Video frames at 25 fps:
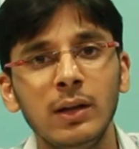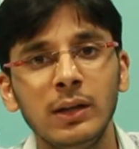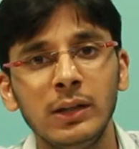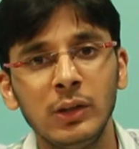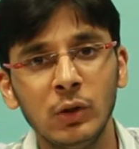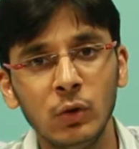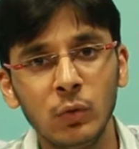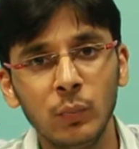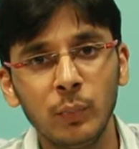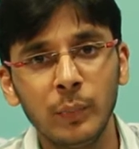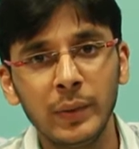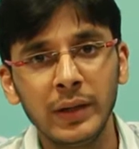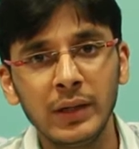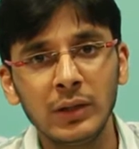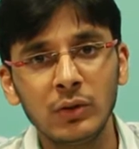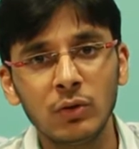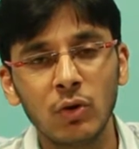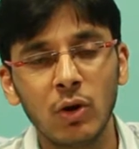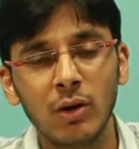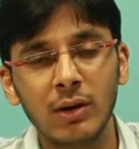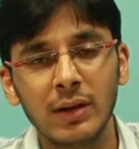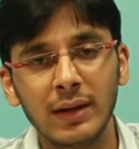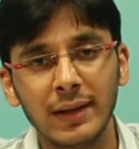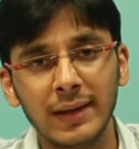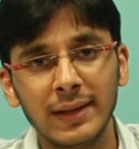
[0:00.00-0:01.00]
a new
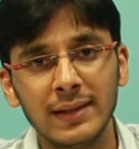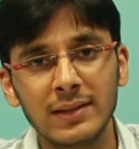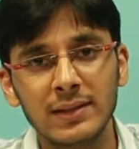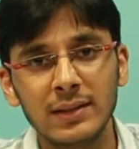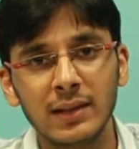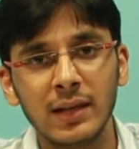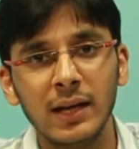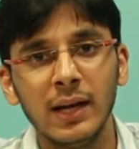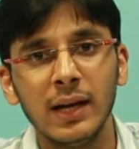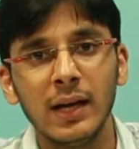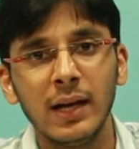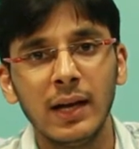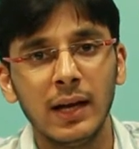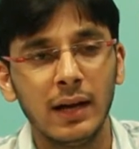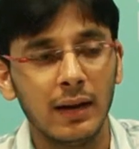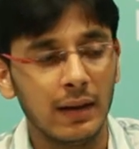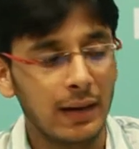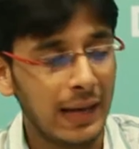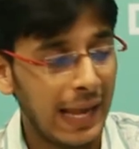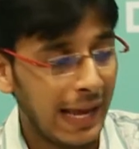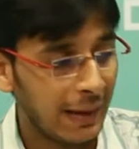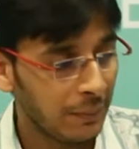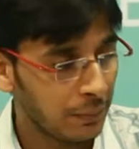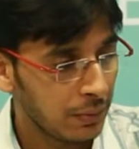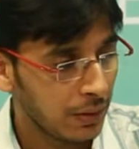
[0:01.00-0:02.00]
ping.h
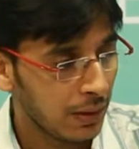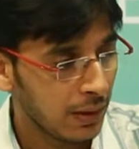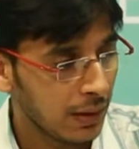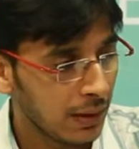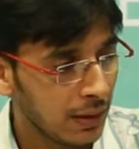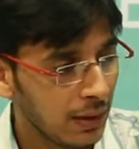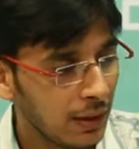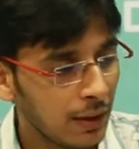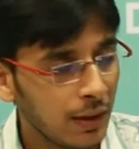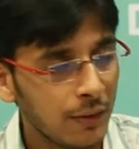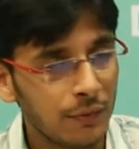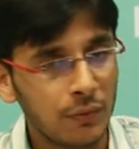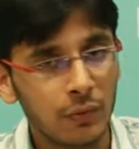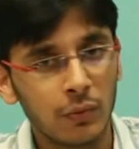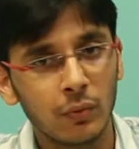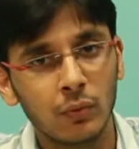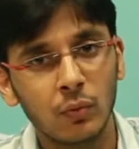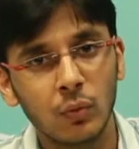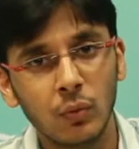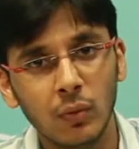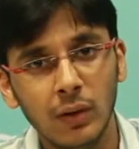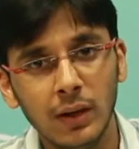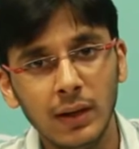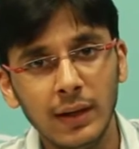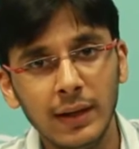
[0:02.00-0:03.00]
library if you
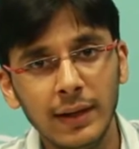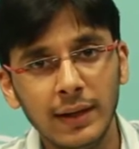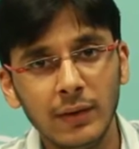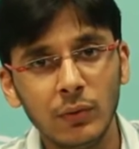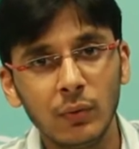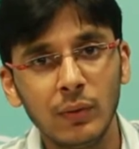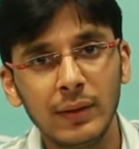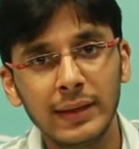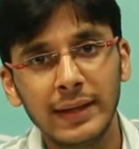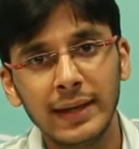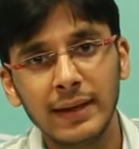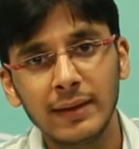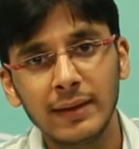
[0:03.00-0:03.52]
google it you will